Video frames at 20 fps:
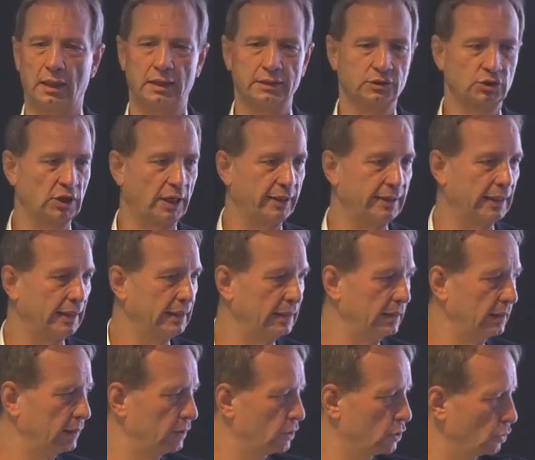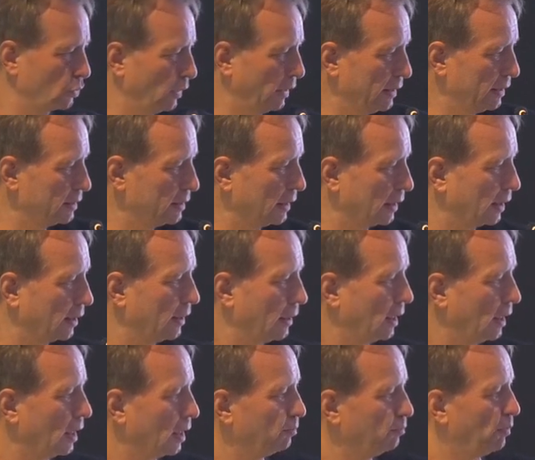China into India
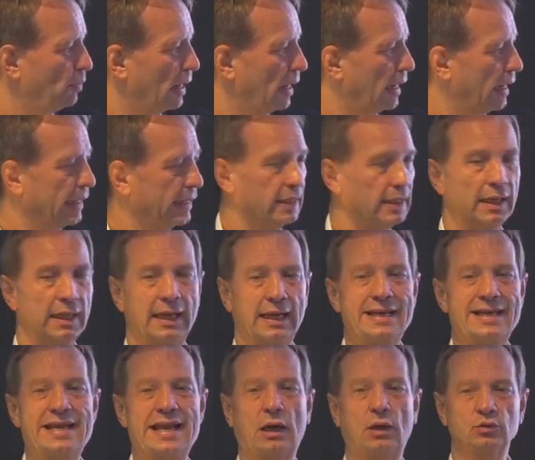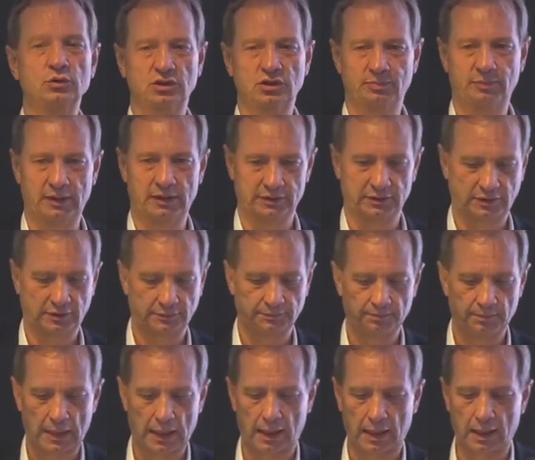by announcements.
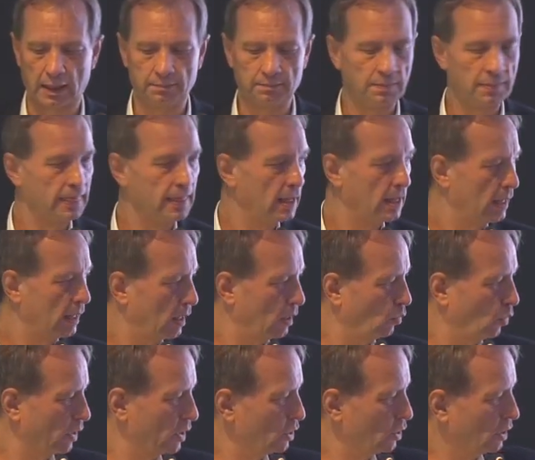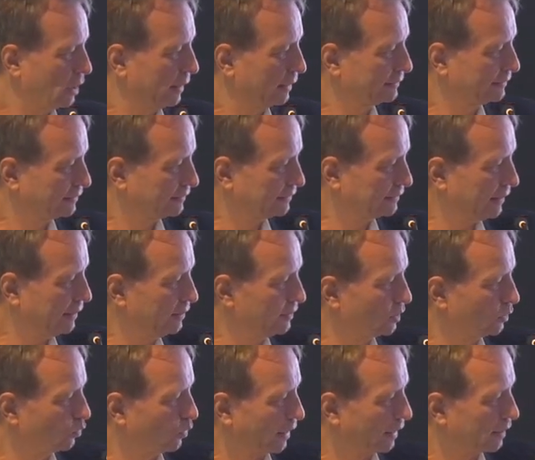And what you can see,
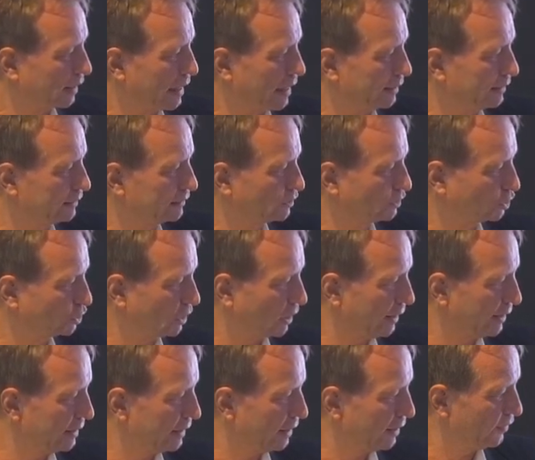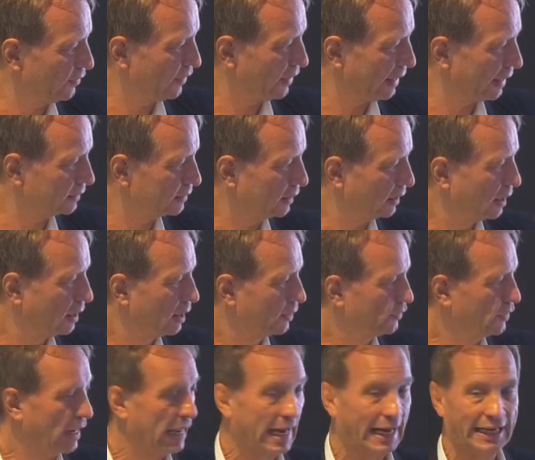the red line is China, that
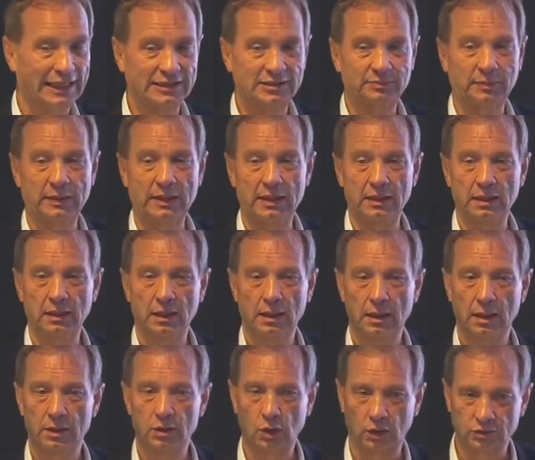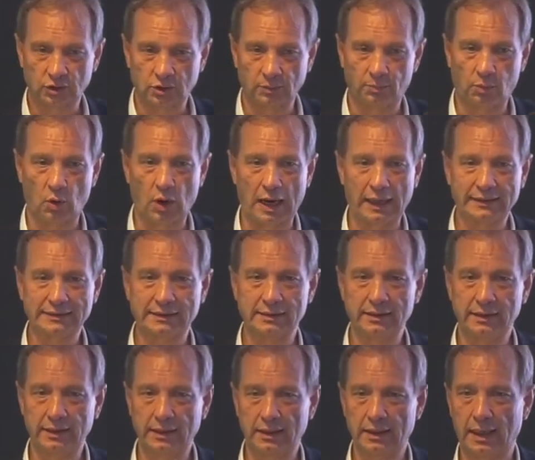there has been, not
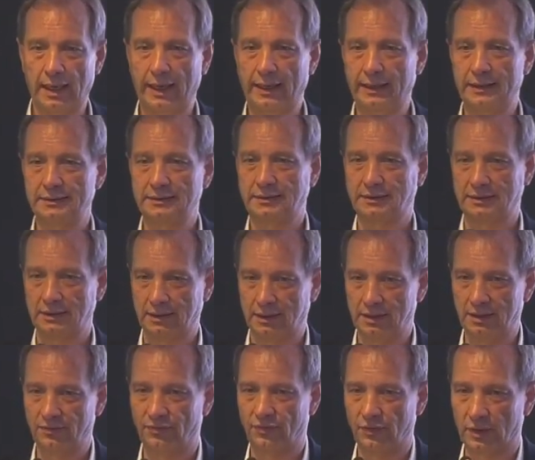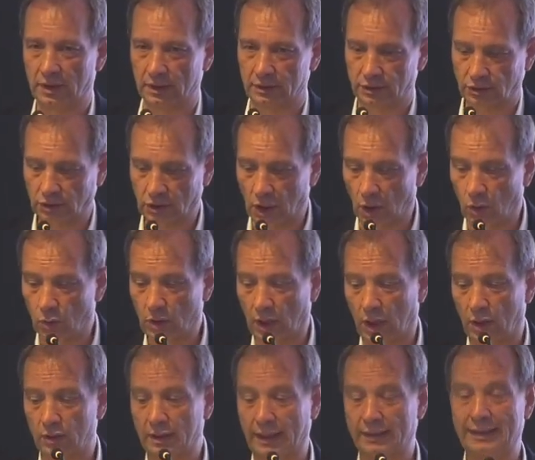surprisingly, a significant
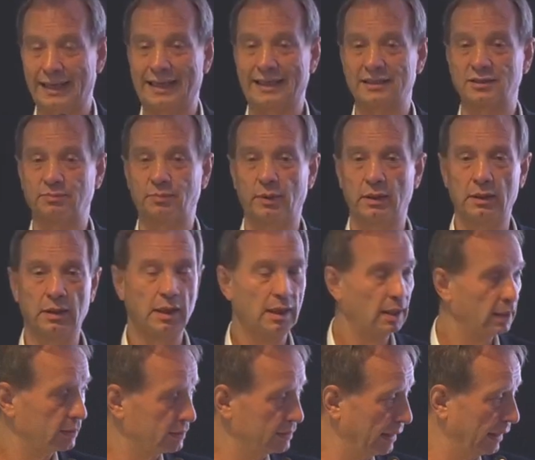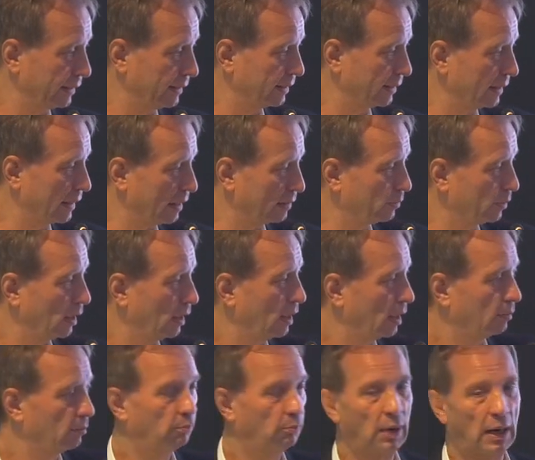slowdown that has been taken up
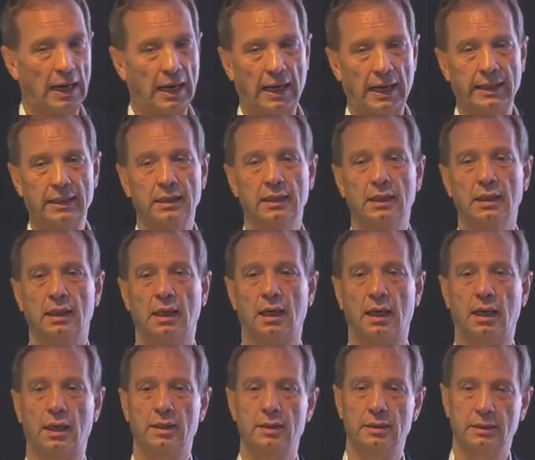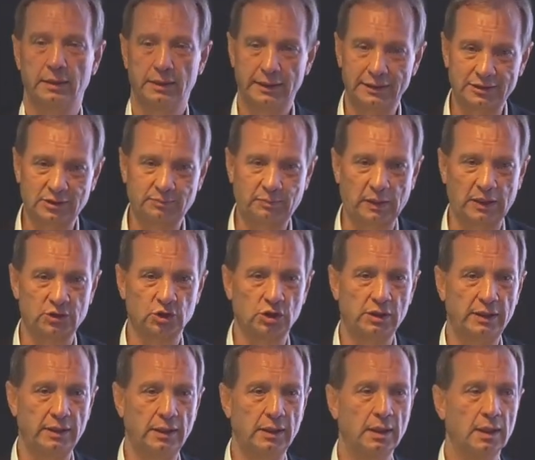by
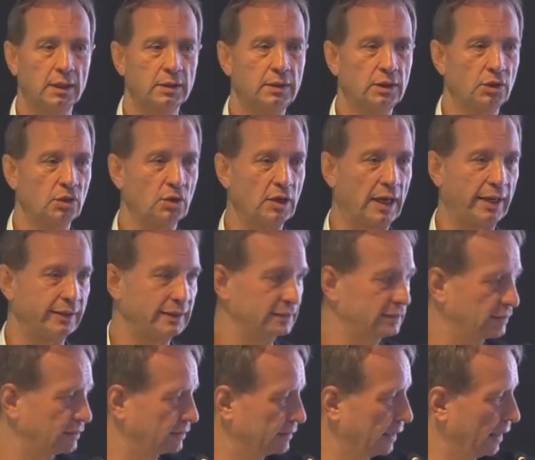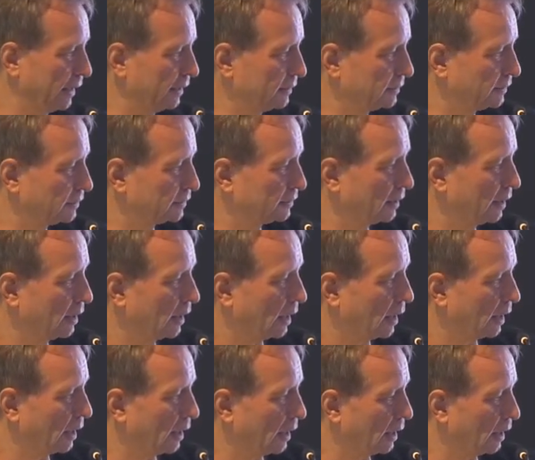especially the United States
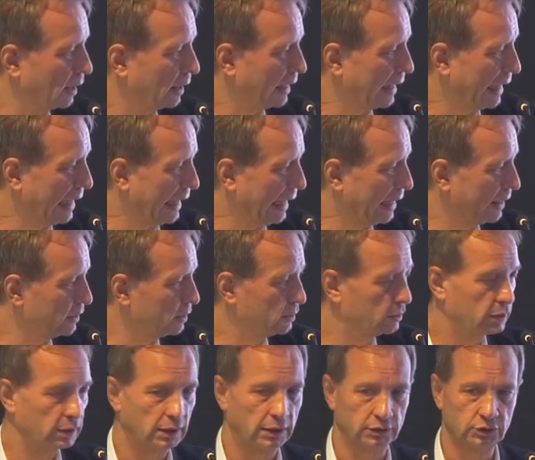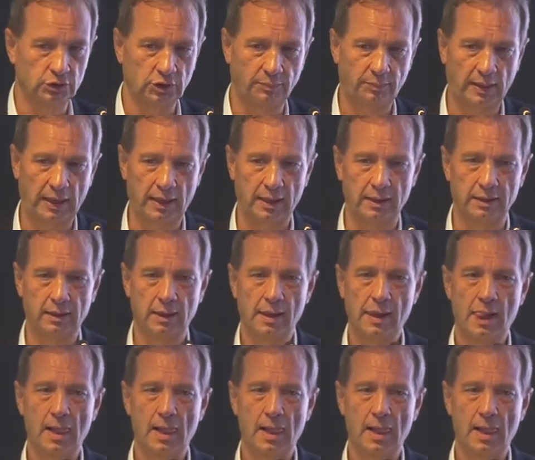and Japan.